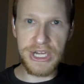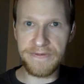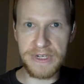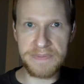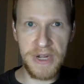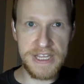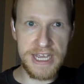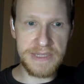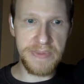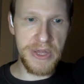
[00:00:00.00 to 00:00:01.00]
Jeffrey's
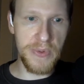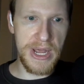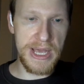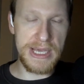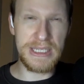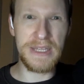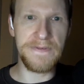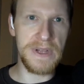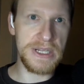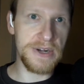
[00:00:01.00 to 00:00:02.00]
podcast, by the way, is
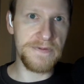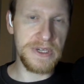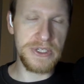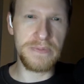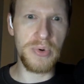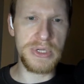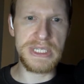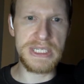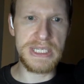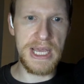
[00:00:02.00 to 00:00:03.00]
the Philadelphia
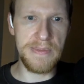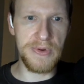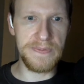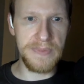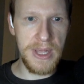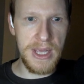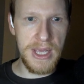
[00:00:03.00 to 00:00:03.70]
Sports Table.